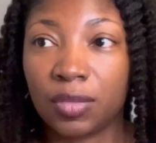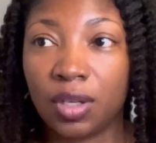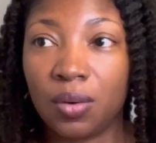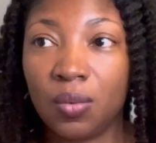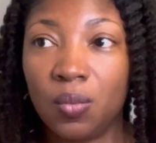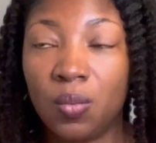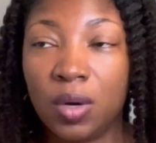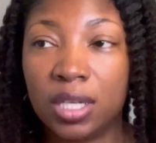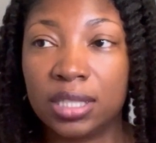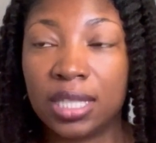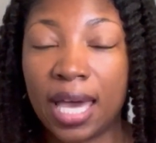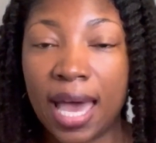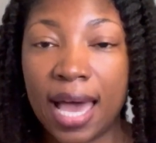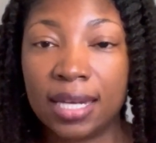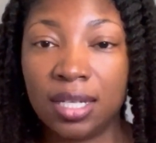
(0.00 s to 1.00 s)
was
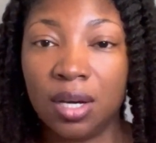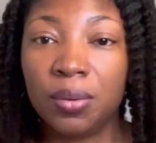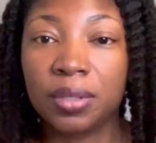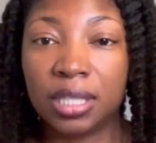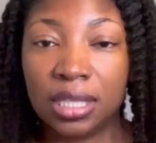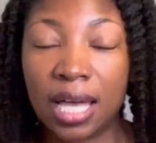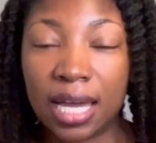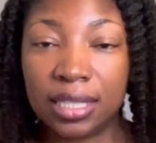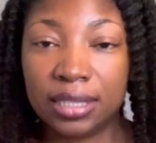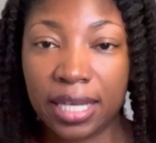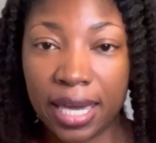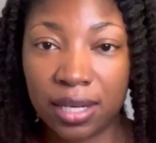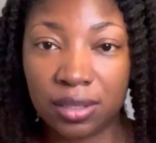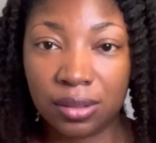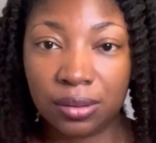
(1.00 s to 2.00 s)
that I dealt with a lot of
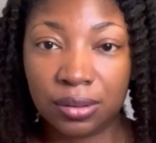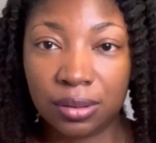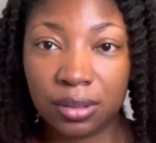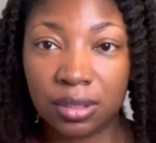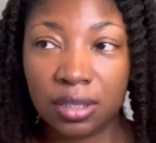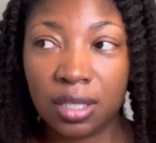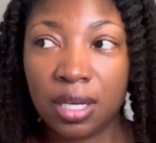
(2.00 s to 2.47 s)
tangles